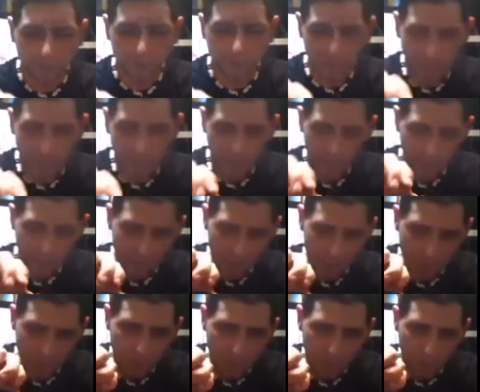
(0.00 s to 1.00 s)
as you
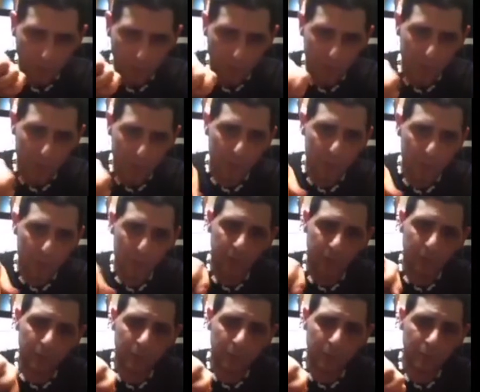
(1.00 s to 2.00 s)
twist
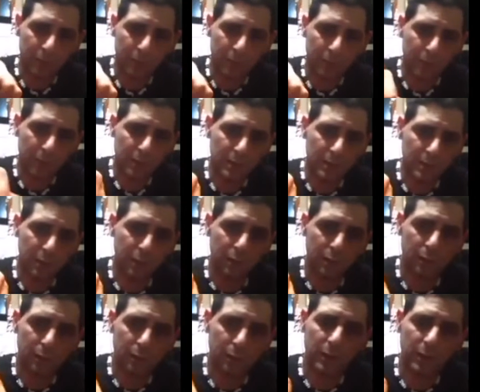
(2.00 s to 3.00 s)

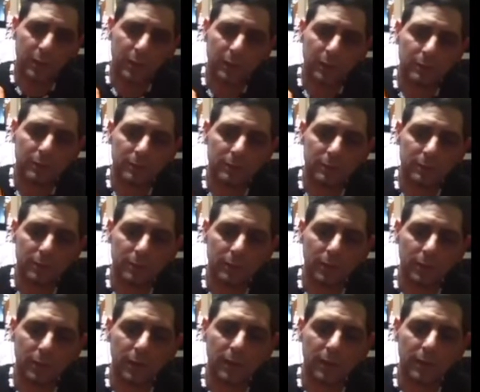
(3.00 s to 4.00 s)
continually, all
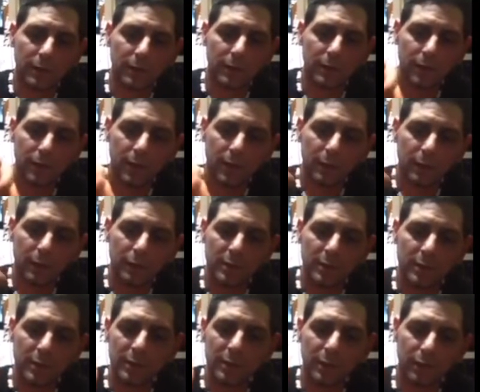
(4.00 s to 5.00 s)
right, and you keep
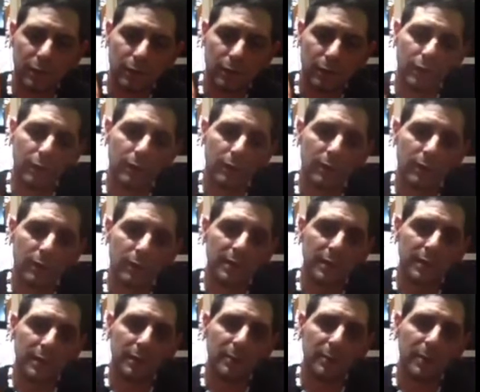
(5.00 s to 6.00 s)
twisting, you're increasing the
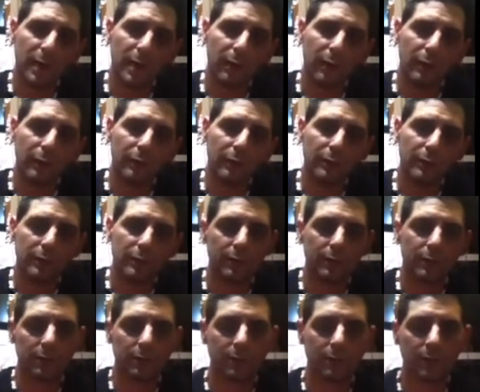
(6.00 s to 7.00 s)
power.
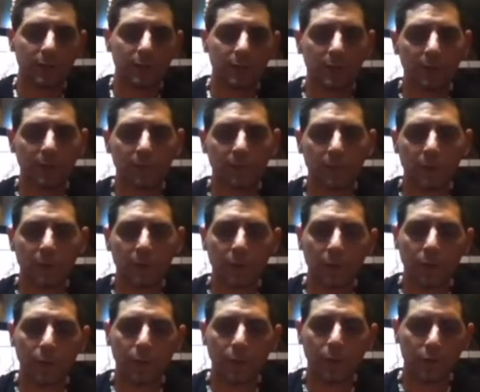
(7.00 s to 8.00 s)
Okay.
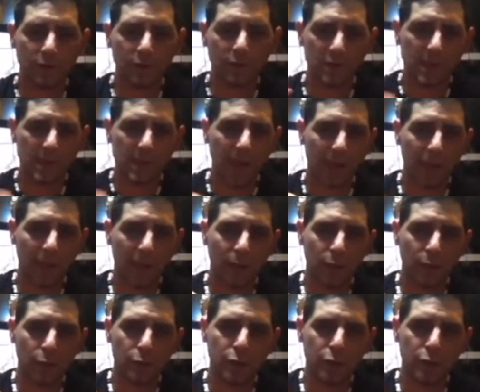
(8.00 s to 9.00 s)
You're stacking
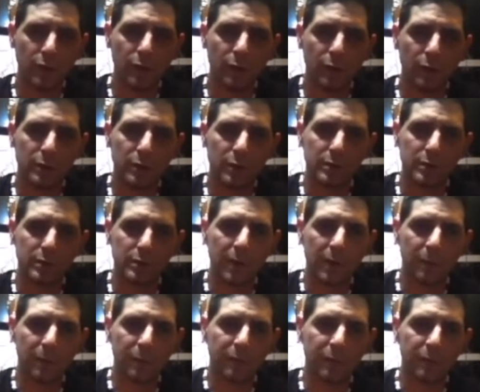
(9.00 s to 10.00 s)
neutrinos on top of
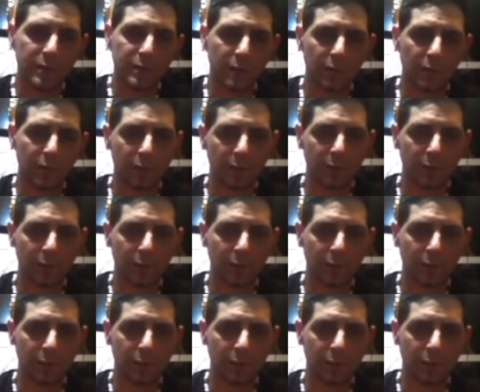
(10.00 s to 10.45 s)
each other.